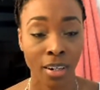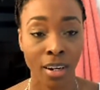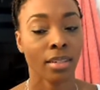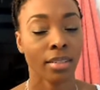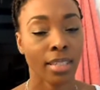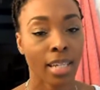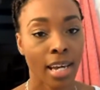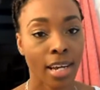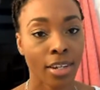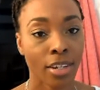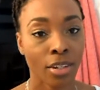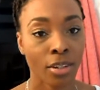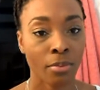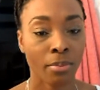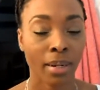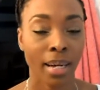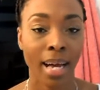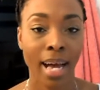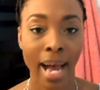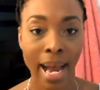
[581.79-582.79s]
I'll take you
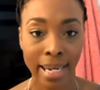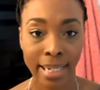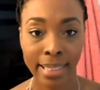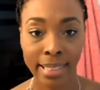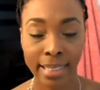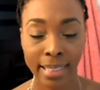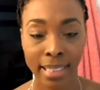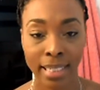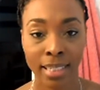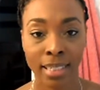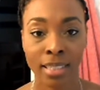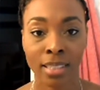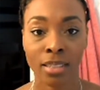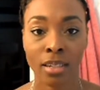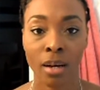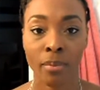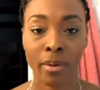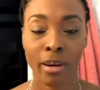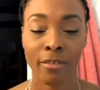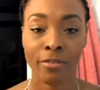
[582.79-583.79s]
behind the scenes
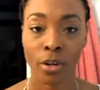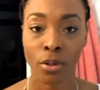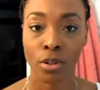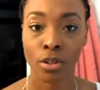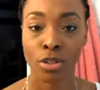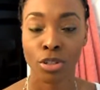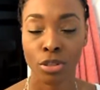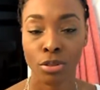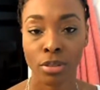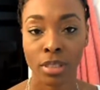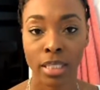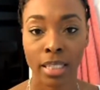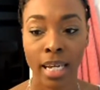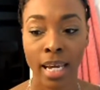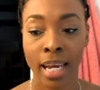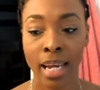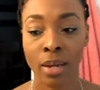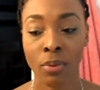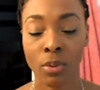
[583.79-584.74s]
on my photo shoot today,